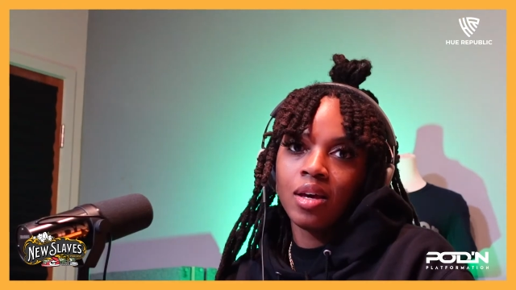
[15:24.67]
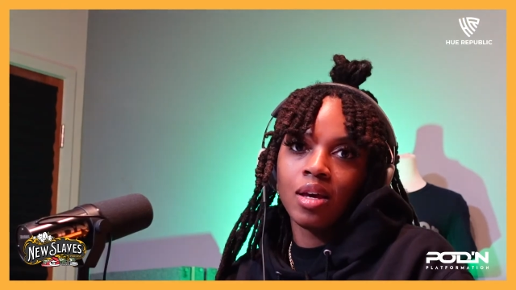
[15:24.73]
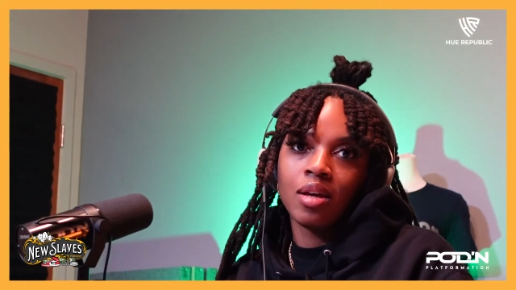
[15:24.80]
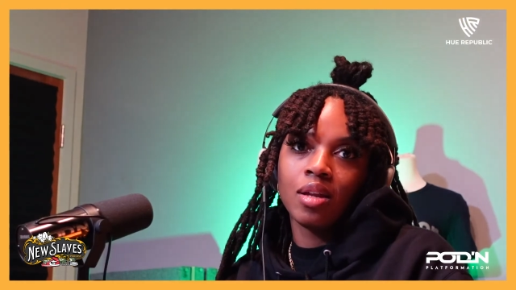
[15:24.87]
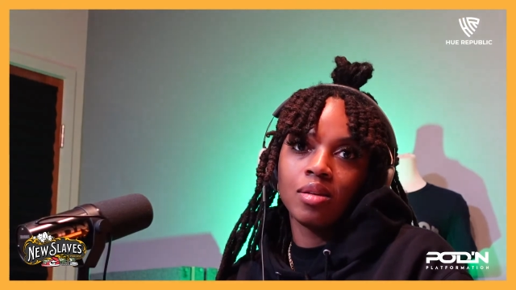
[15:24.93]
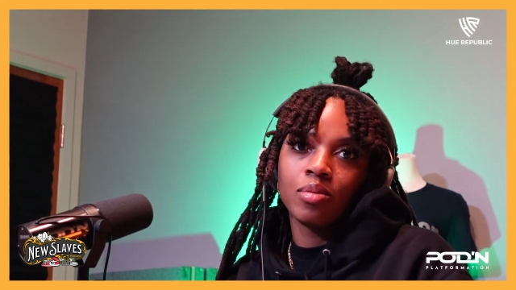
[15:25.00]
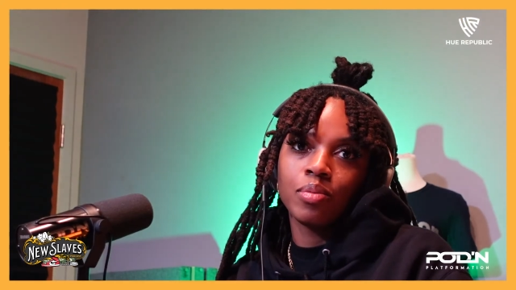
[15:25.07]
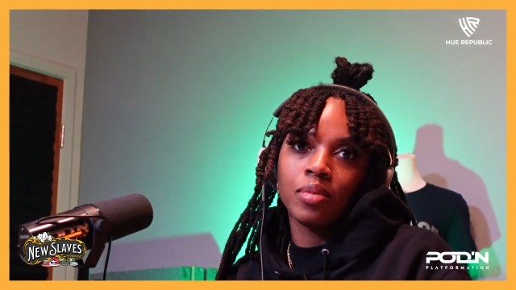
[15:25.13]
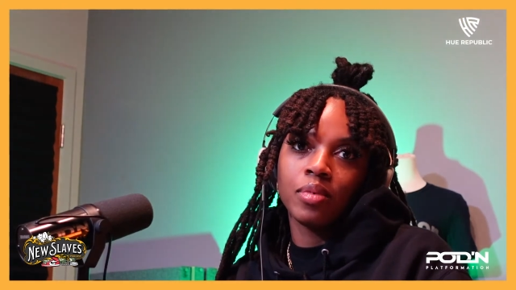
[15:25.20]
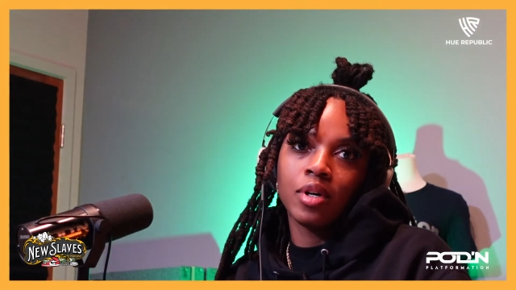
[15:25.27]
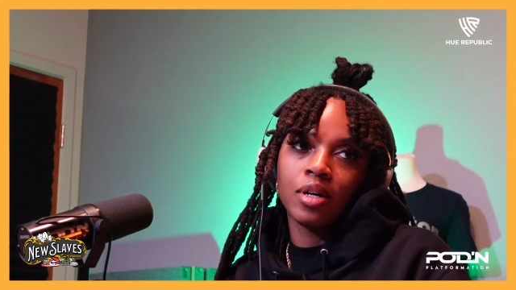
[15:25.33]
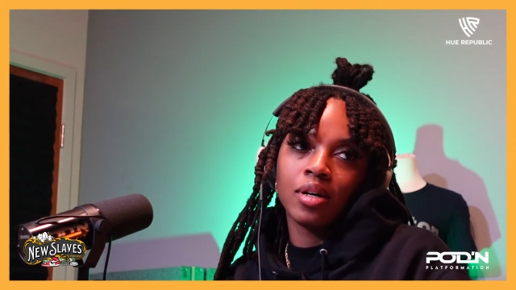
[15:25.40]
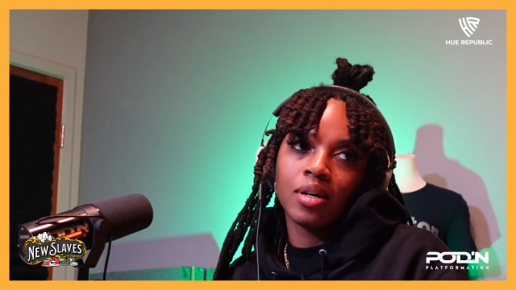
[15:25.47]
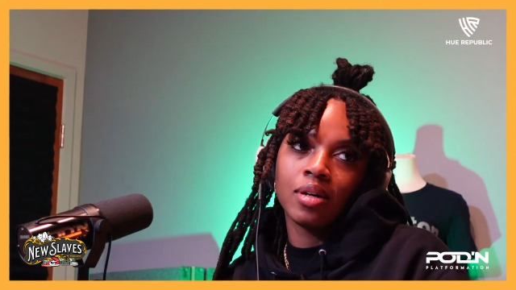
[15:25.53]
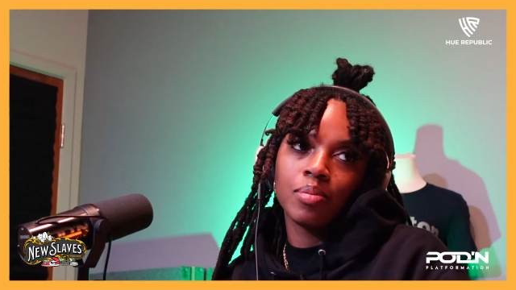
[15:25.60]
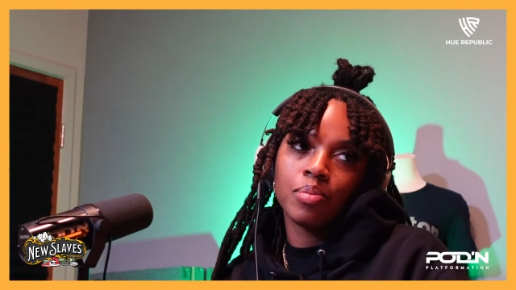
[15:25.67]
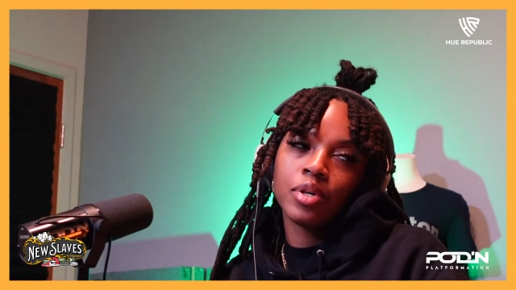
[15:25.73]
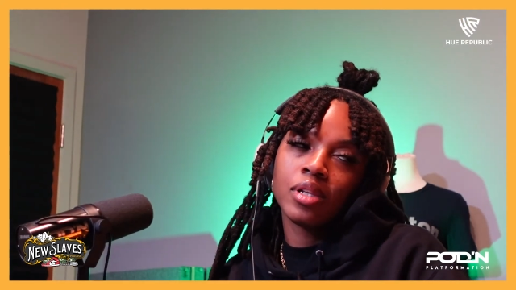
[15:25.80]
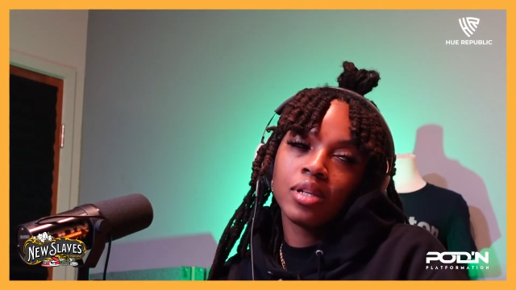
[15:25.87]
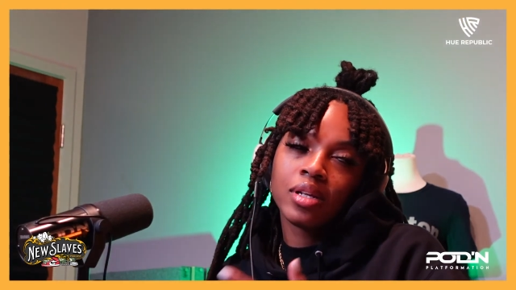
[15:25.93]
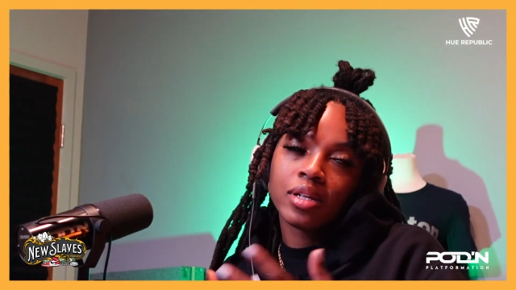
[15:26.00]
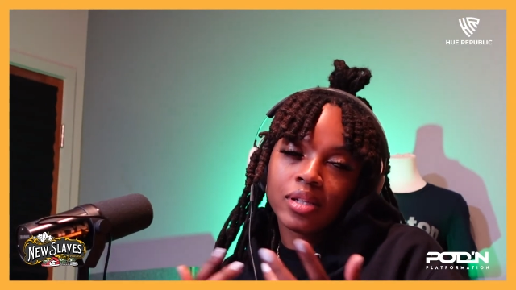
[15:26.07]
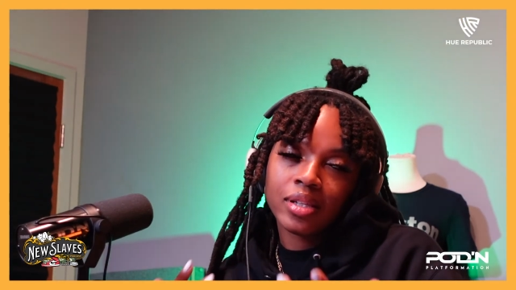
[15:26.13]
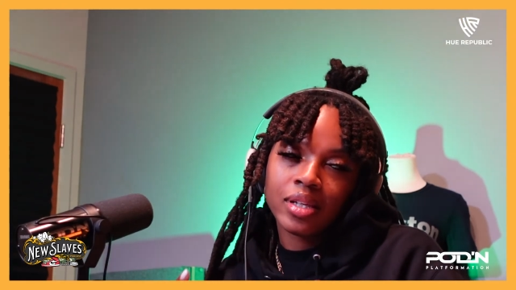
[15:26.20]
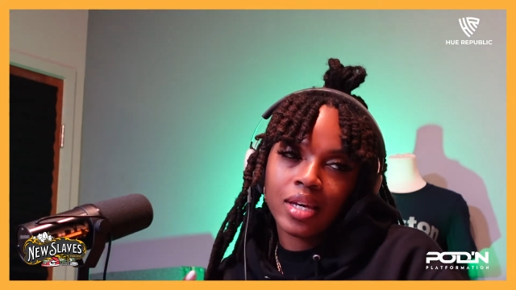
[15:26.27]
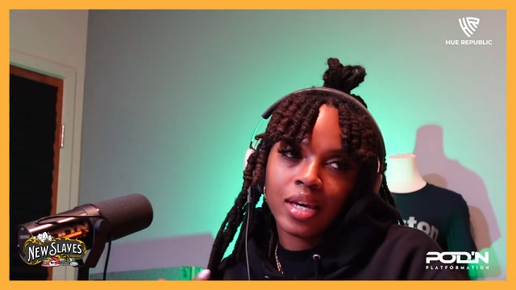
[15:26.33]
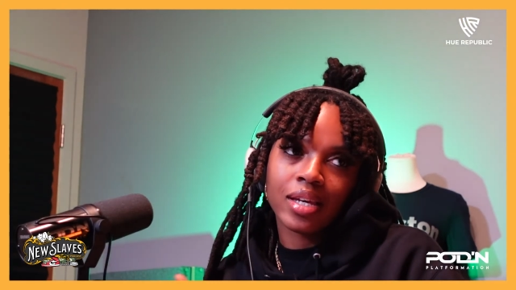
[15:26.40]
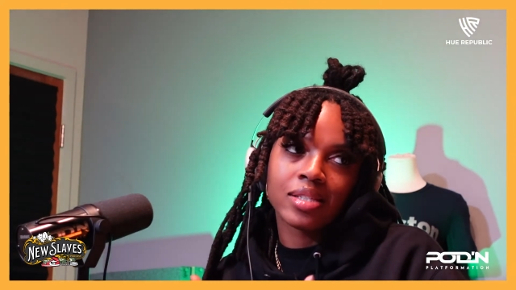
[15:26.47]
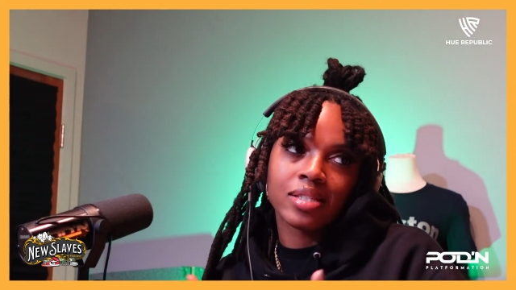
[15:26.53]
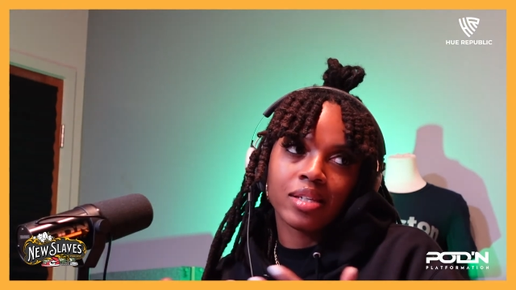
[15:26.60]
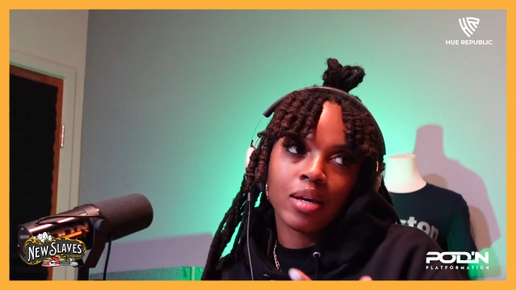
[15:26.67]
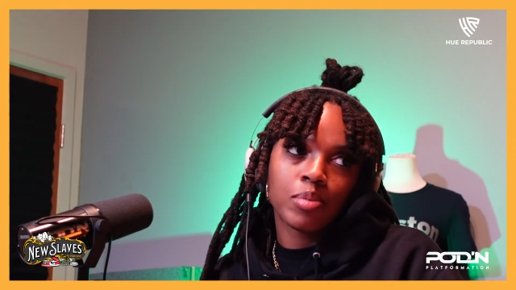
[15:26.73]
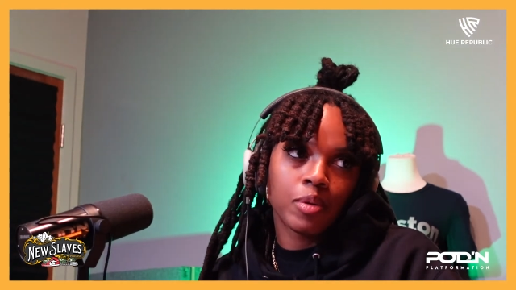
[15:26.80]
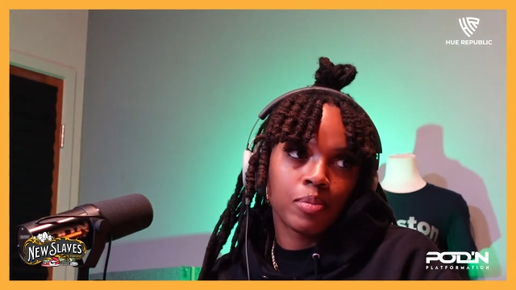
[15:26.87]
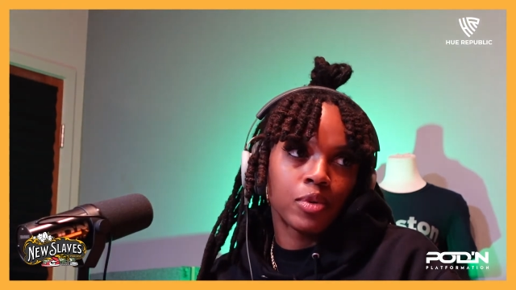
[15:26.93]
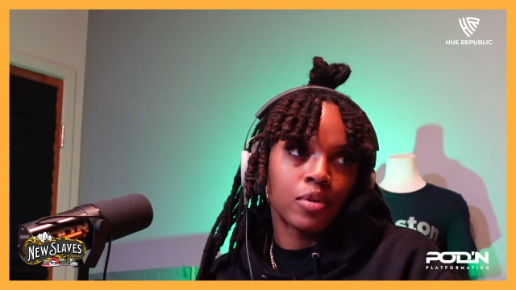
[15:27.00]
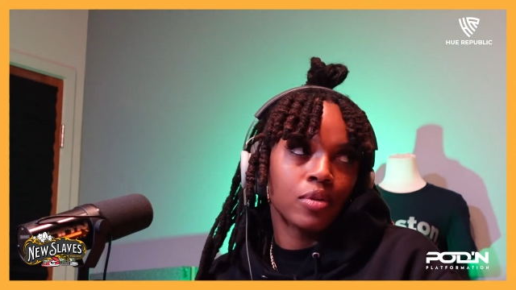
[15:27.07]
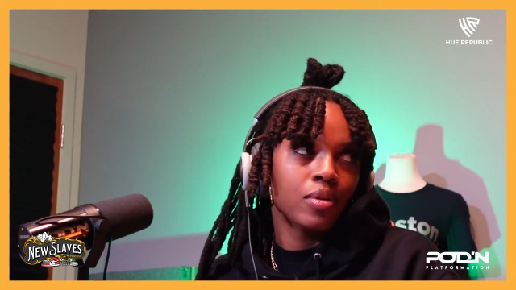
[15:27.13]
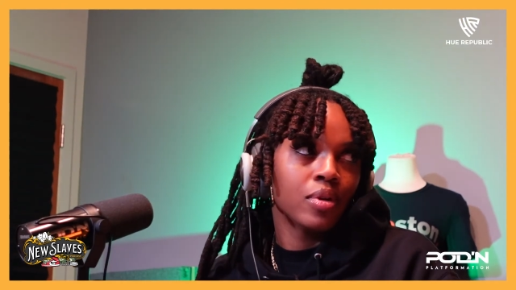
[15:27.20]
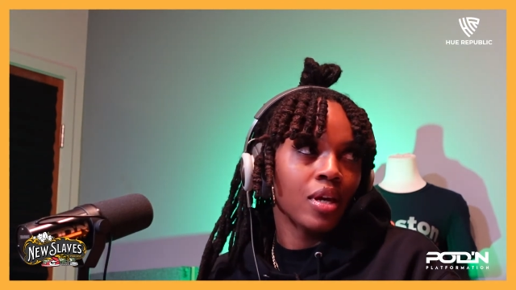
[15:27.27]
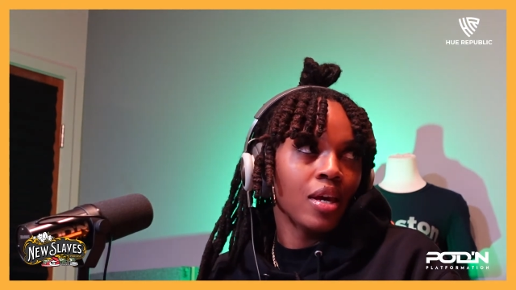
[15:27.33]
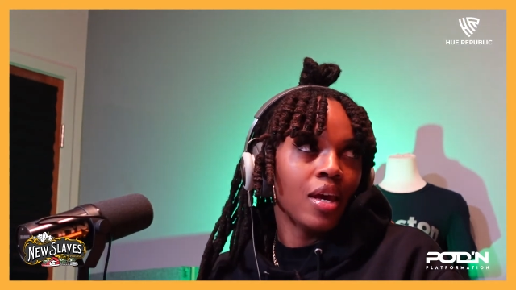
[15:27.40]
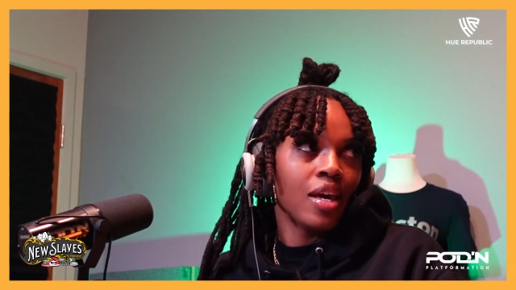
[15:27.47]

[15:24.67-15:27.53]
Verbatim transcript: and uh, politically acceptable,